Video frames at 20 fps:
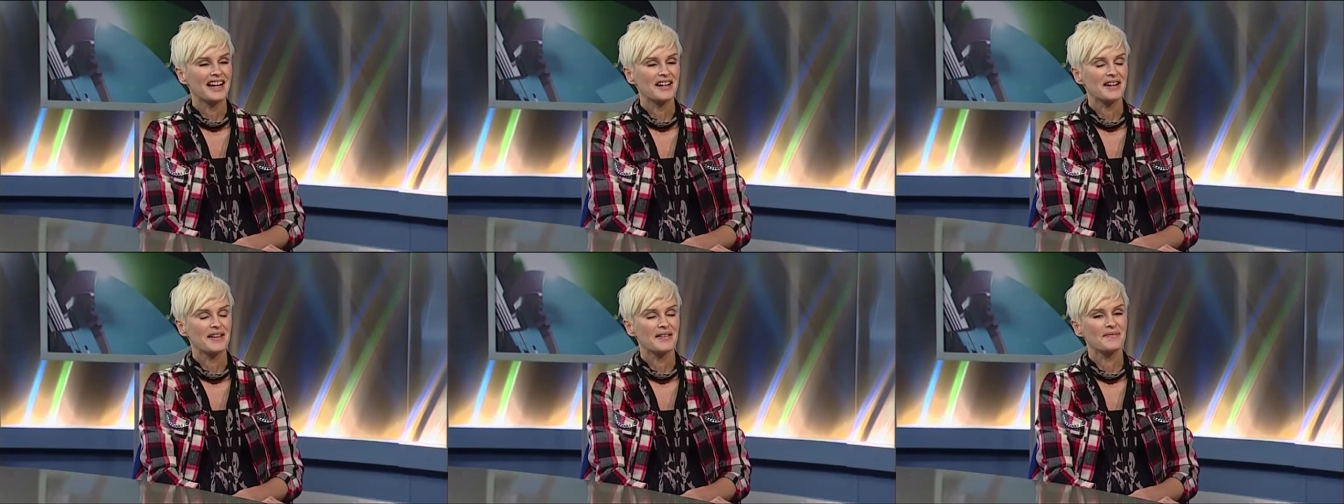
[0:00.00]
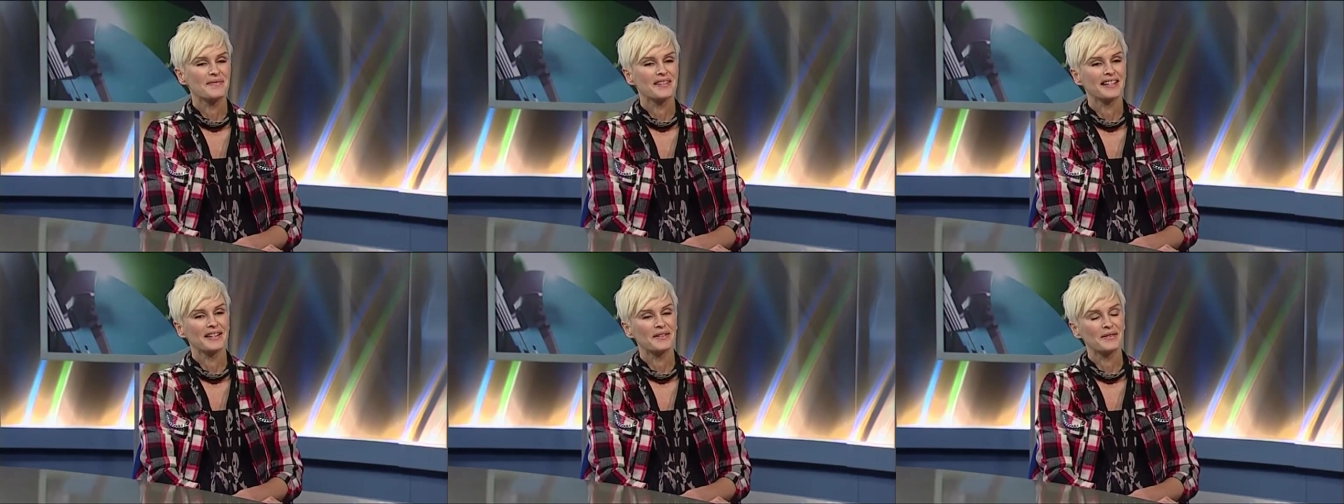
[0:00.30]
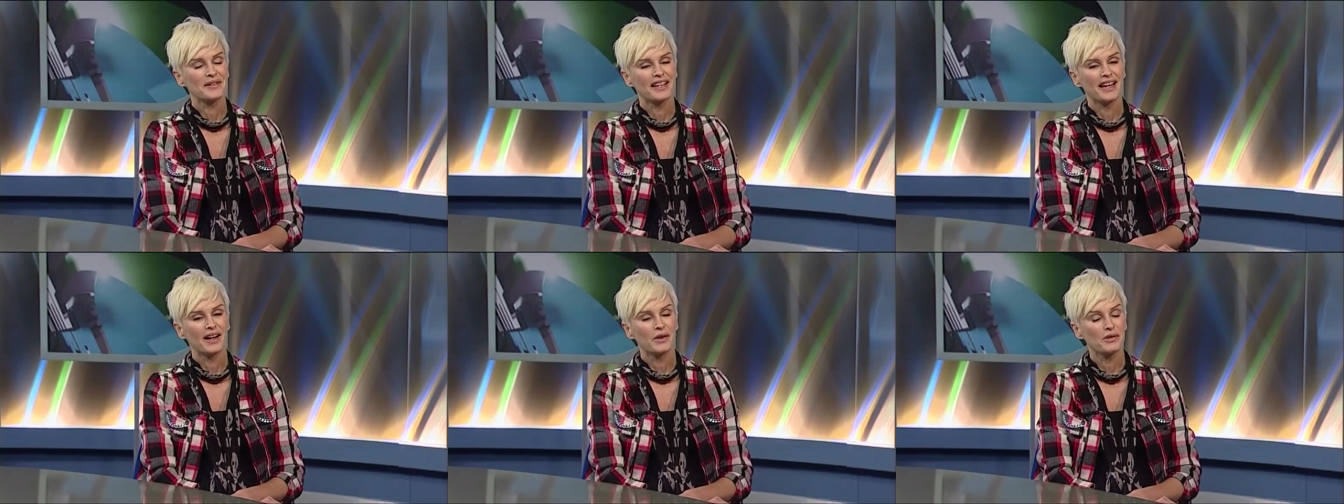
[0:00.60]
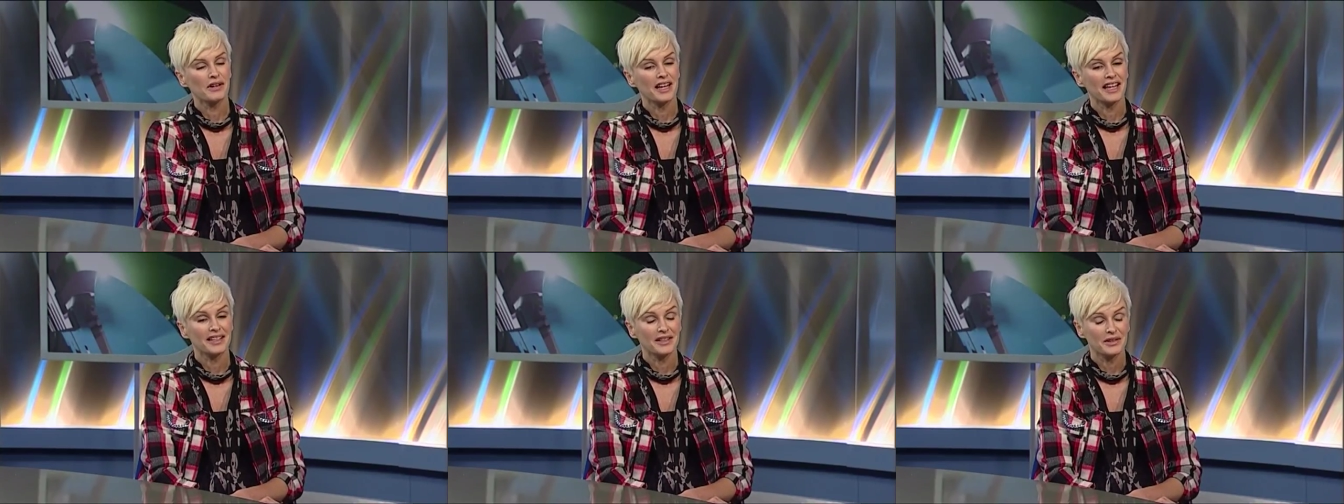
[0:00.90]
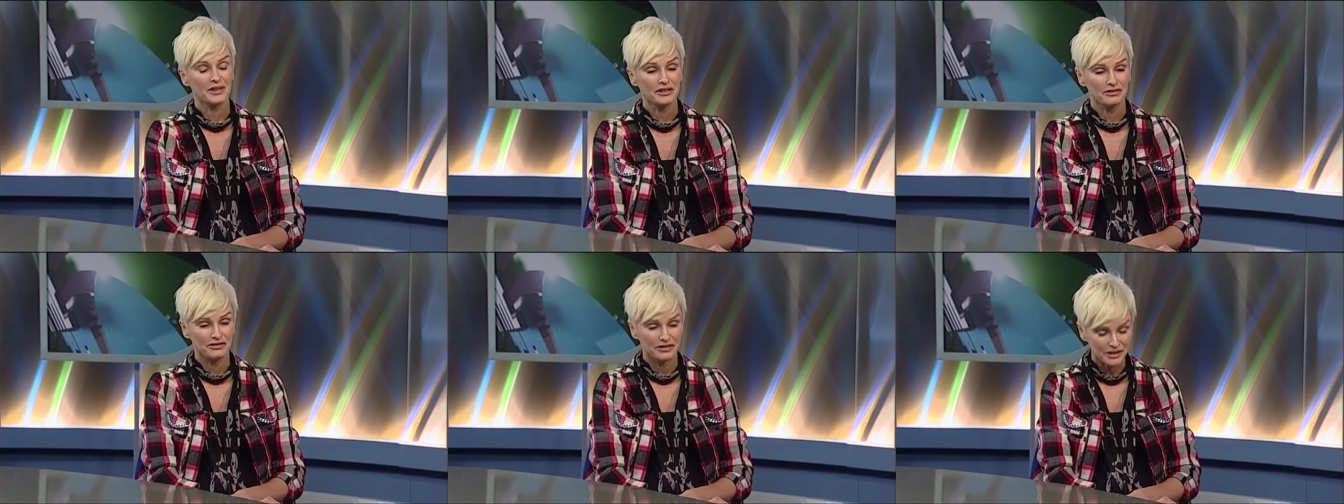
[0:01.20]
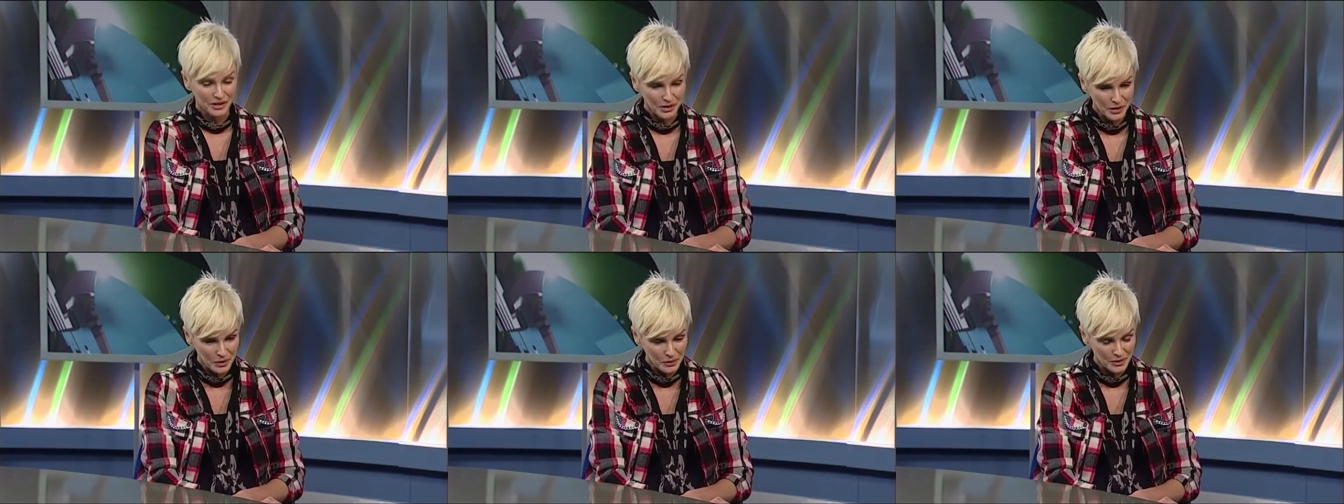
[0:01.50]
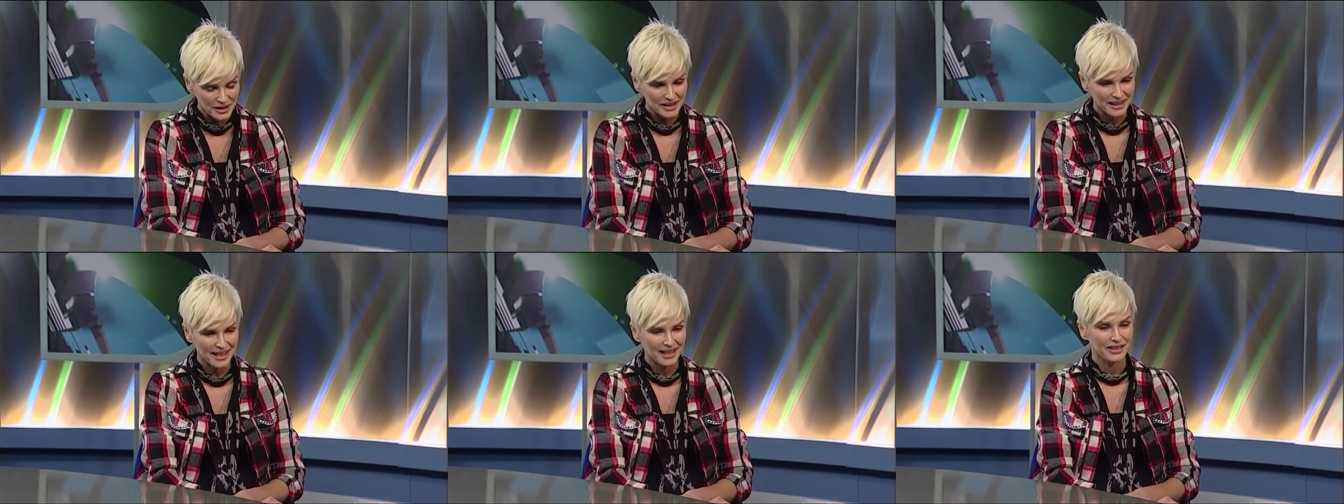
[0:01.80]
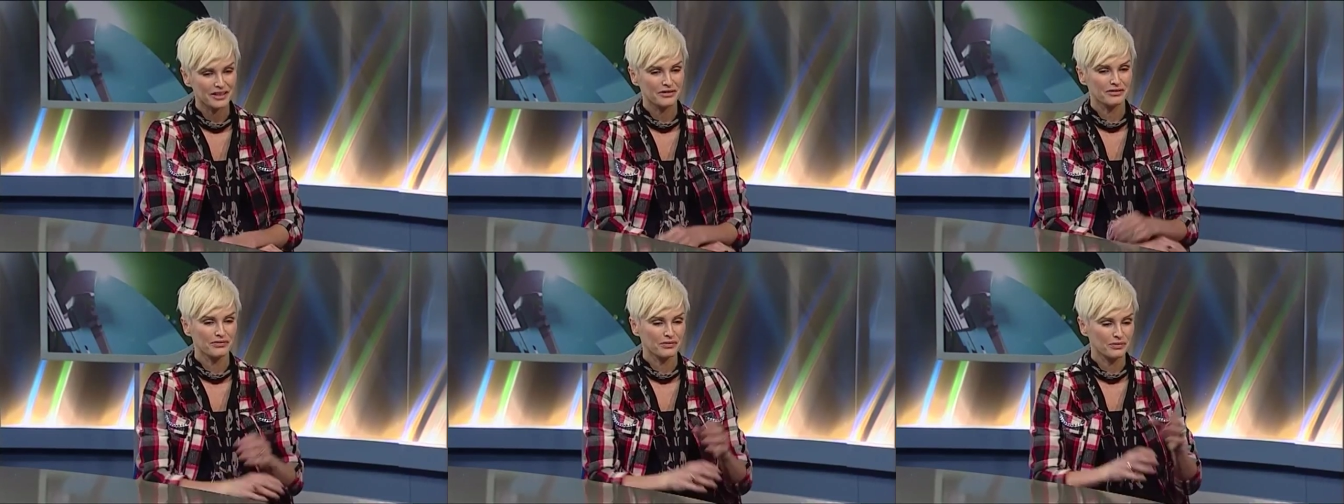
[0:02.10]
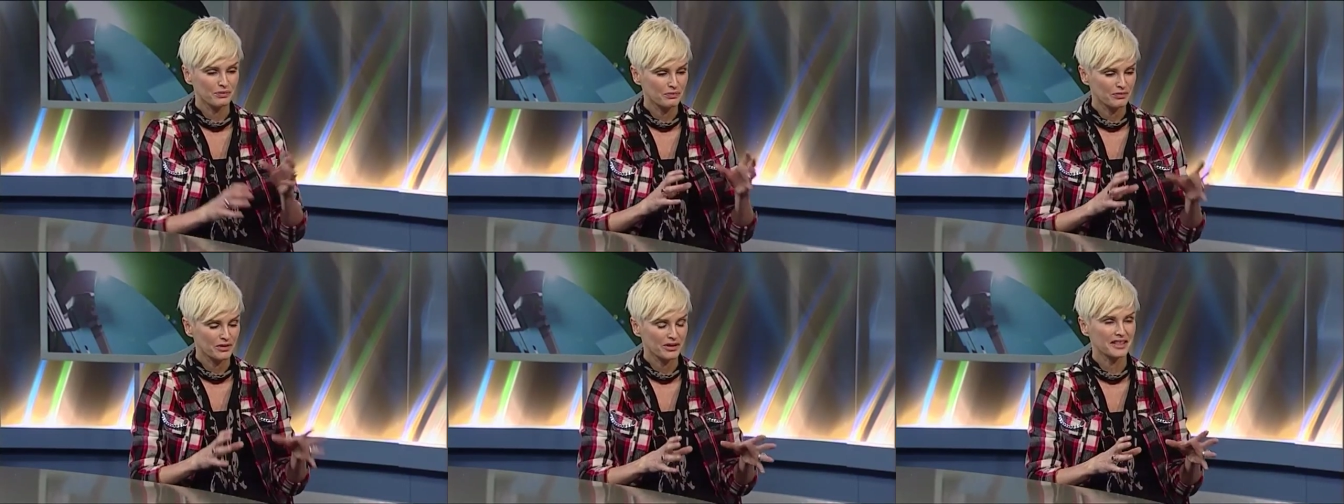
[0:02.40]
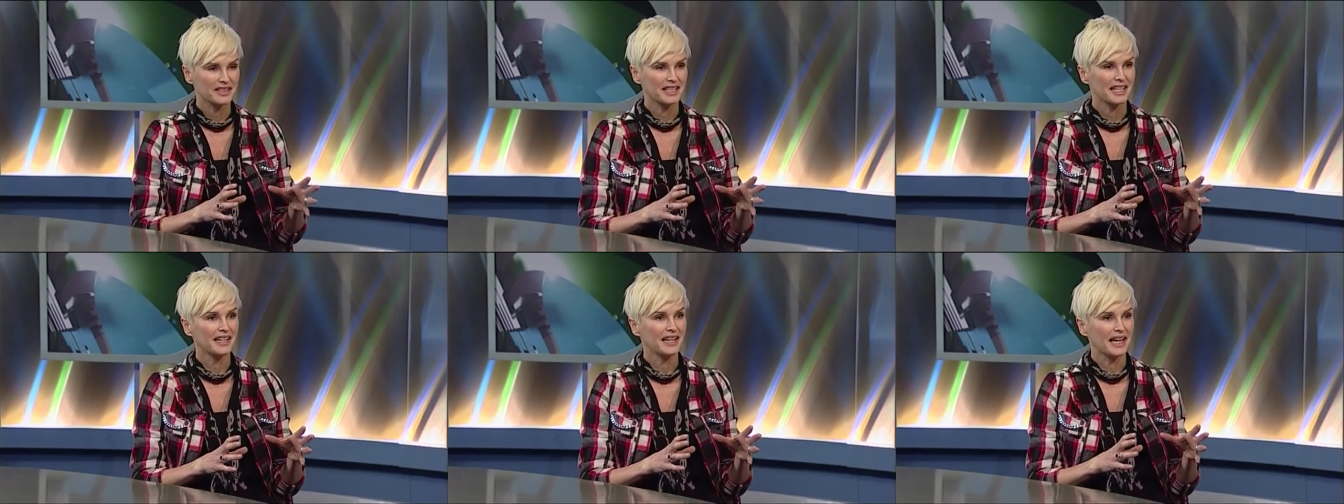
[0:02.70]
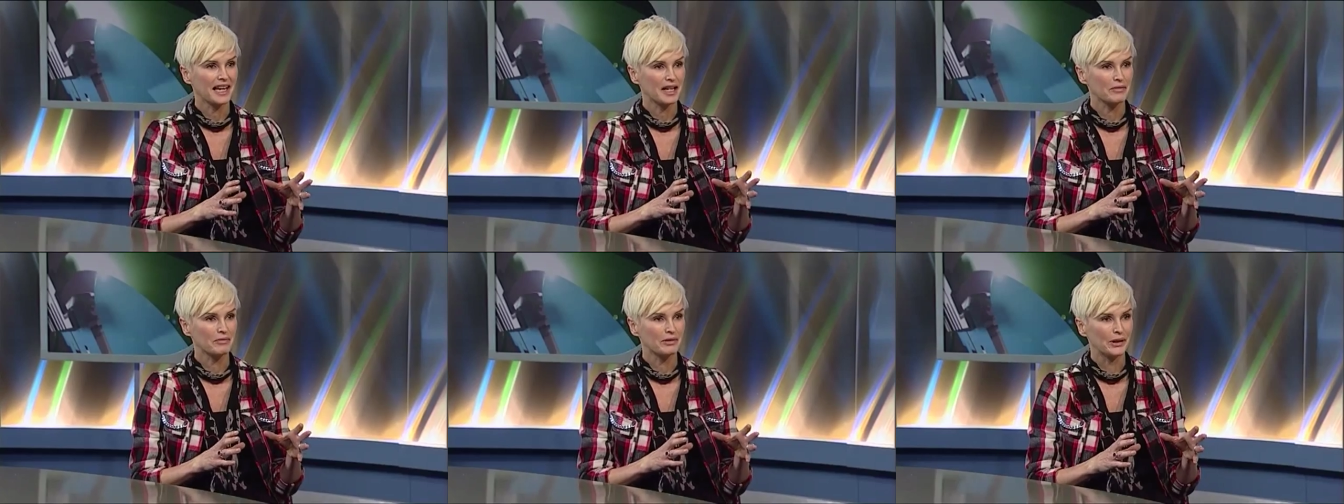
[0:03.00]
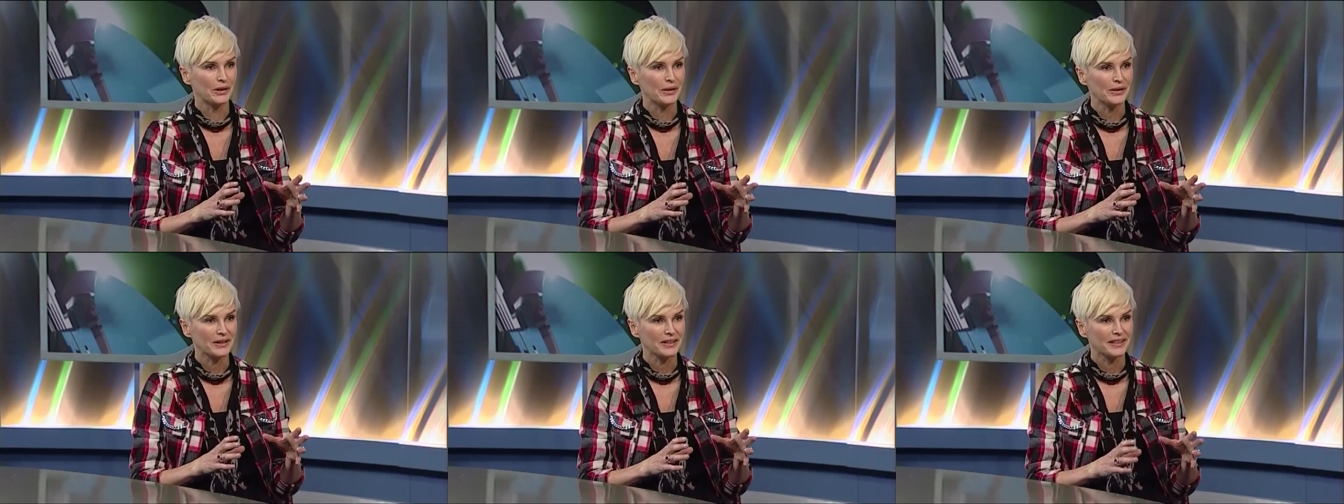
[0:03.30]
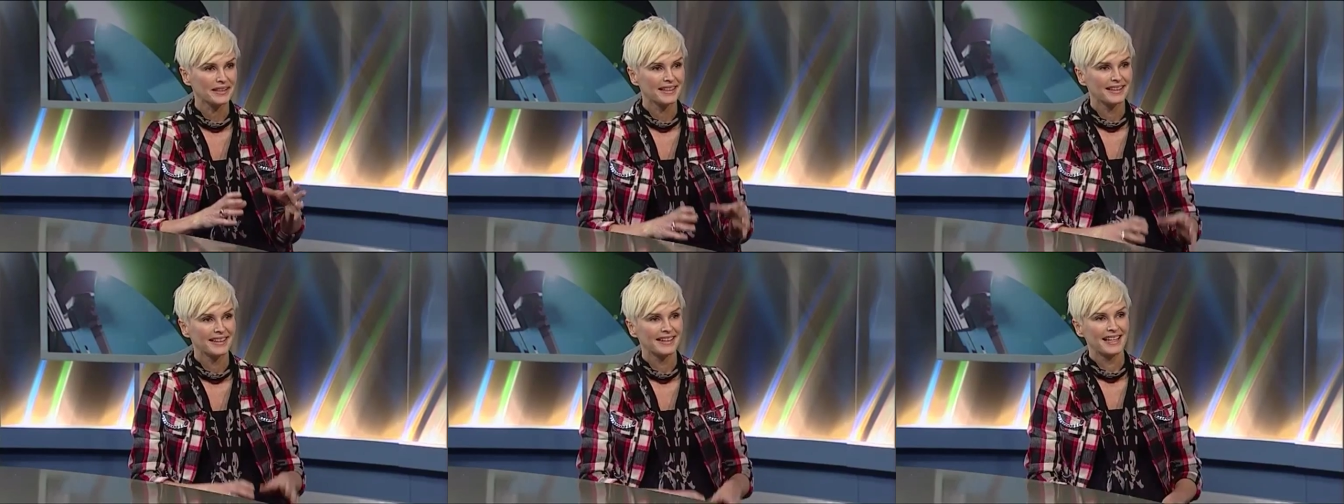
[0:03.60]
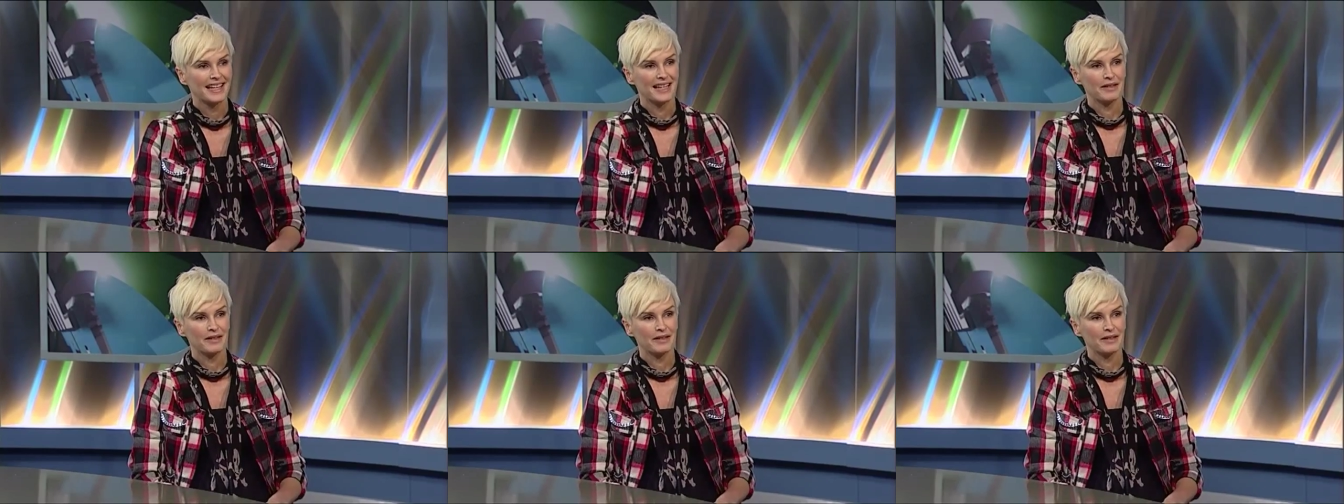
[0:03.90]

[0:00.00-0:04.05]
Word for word: Um, yeah, we, we had a few. We started with a 10 acre block yeah.